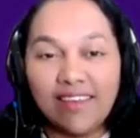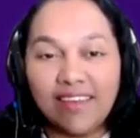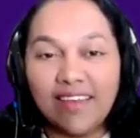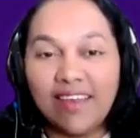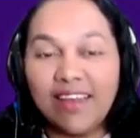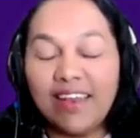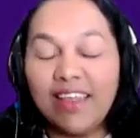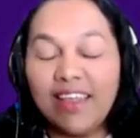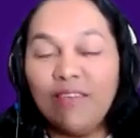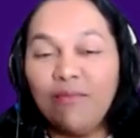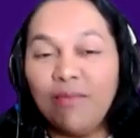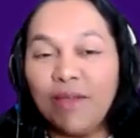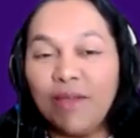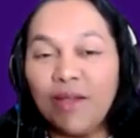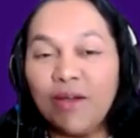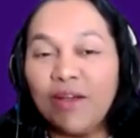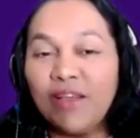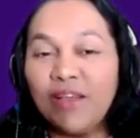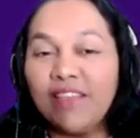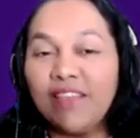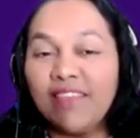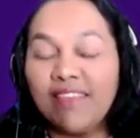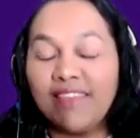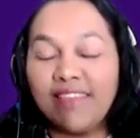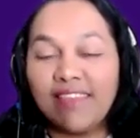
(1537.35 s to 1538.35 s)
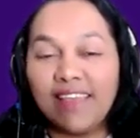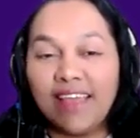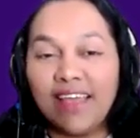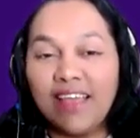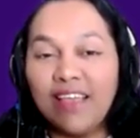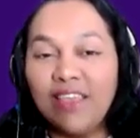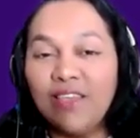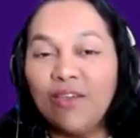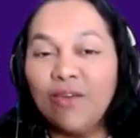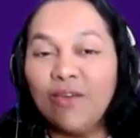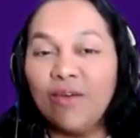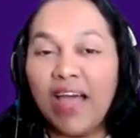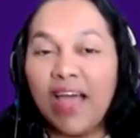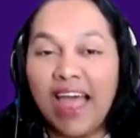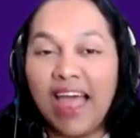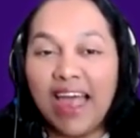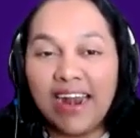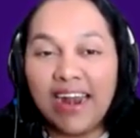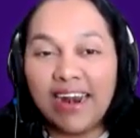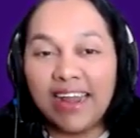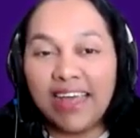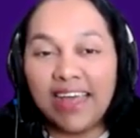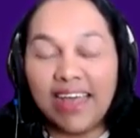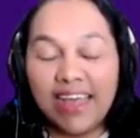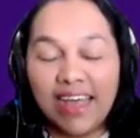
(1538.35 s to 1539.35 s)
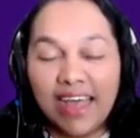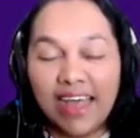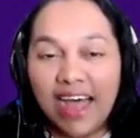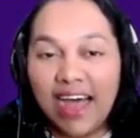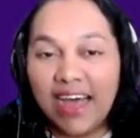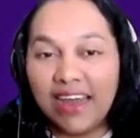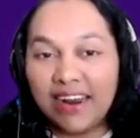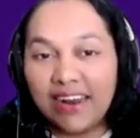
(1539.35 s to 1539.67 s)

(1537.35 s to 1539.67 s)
journey because you had a